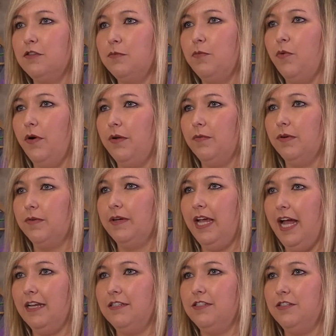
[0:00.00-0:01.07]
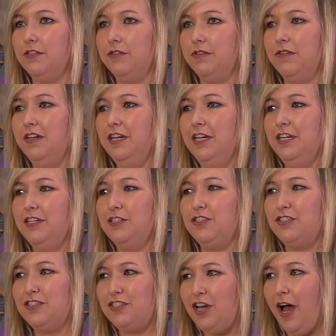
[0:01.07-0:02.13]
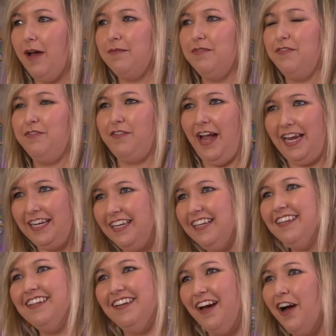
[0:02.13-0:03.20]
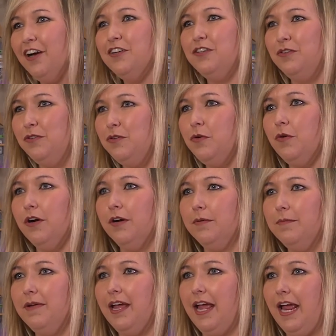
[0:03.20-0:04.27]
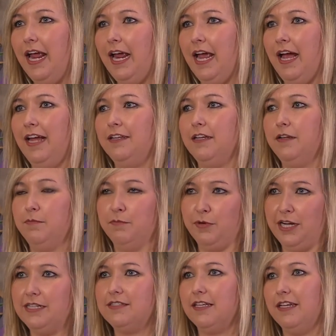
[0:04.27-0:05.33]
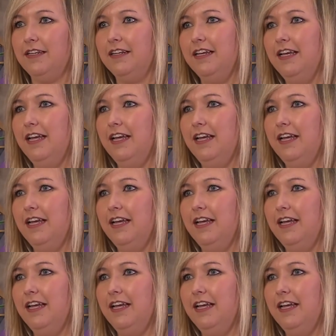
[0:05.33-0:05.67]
to the point where we had to stop fighting our new norm and embrace it.